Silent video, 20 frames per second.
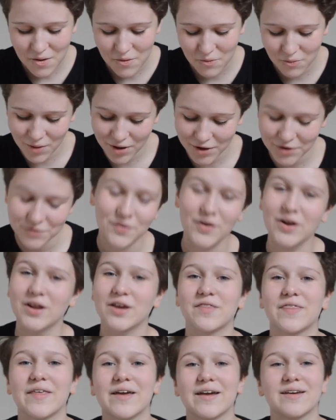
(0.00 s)
One
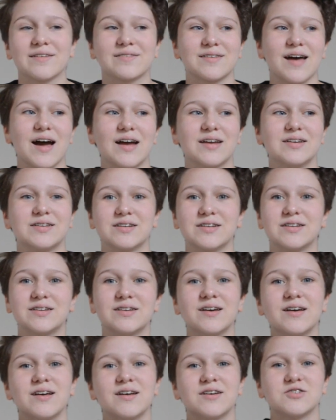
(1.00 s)
funny thing is I
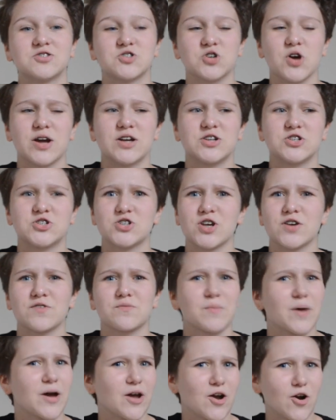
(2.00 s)
did try and
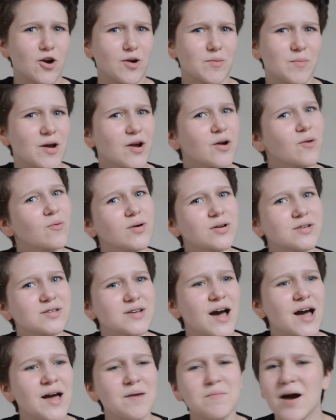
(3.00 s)
shave my arm hair one
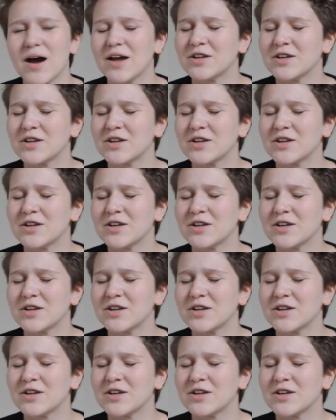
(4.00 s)
time.